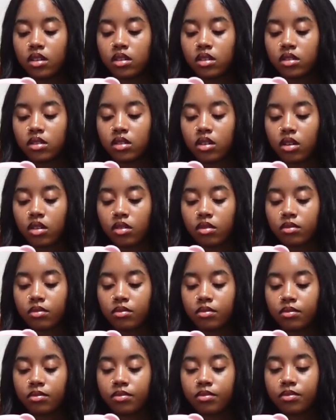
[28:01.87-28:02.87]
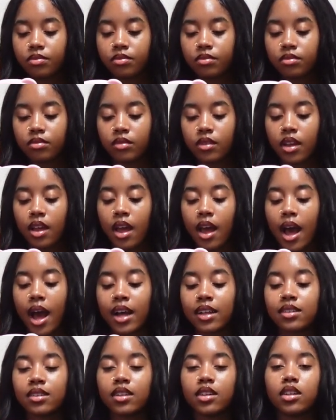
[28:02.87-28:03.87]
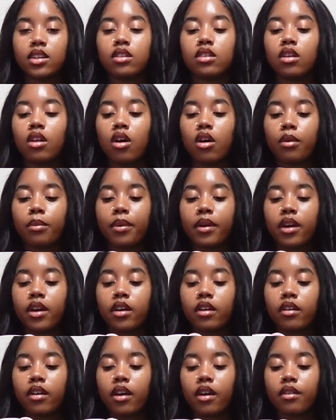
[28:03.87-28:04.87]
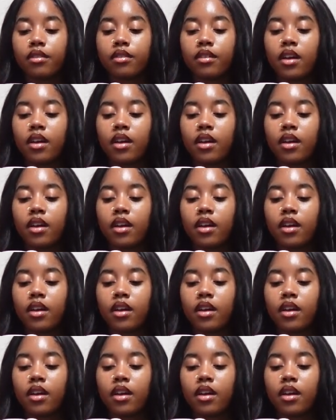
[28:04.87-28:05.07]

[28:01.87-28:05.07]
So, I sent this long paragraph.